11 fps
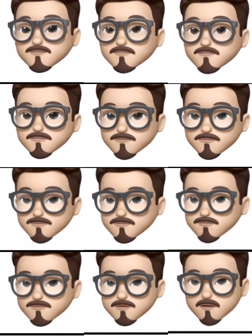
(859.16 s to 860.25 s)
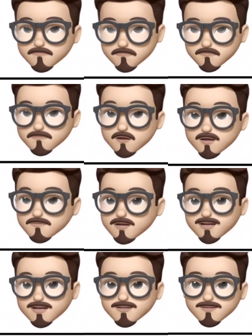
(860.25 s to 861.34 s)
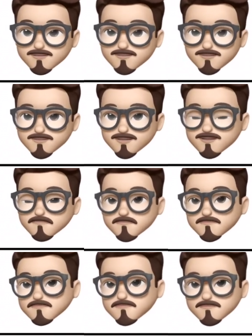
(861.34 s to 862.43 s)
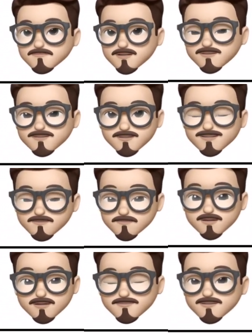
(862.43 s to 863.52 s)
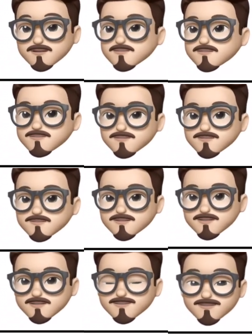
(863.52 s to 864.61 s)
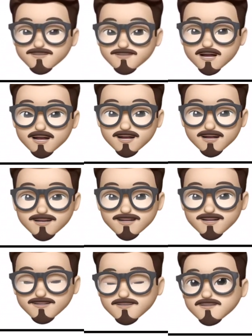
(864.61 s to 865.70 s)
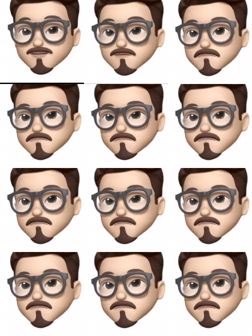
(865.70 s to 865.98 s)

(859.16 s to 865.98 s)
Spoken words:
So my guess is it's beneath his hairline, I guess.